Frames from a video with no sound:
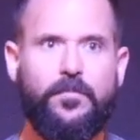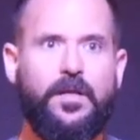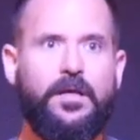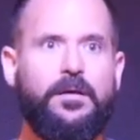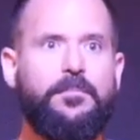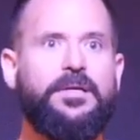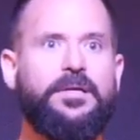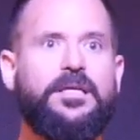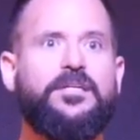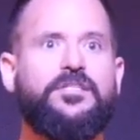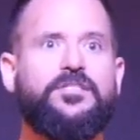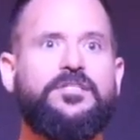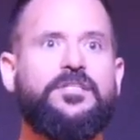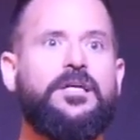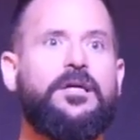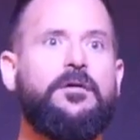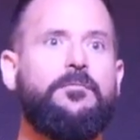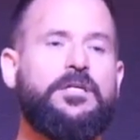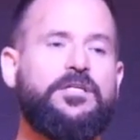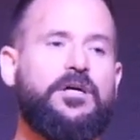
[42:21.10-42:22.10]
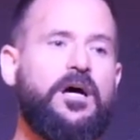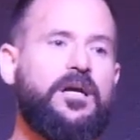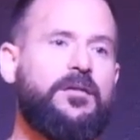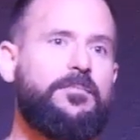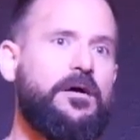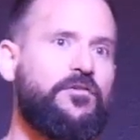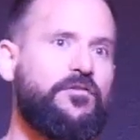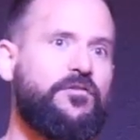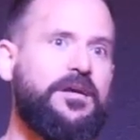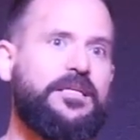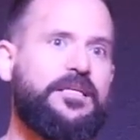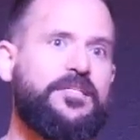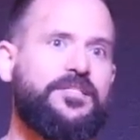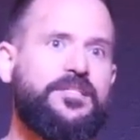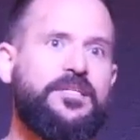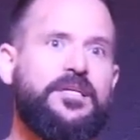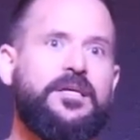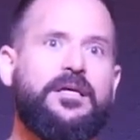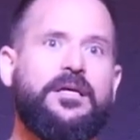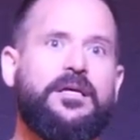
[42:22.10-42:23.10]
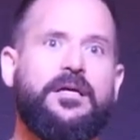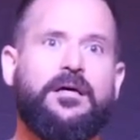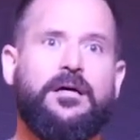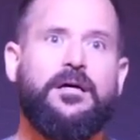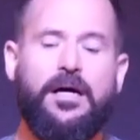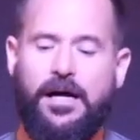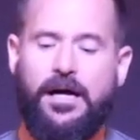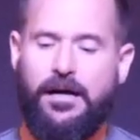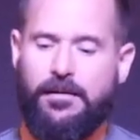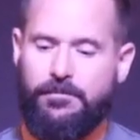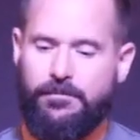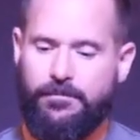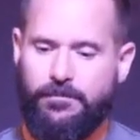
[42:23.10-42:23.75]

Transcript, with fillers: Because we talk about grace. Um,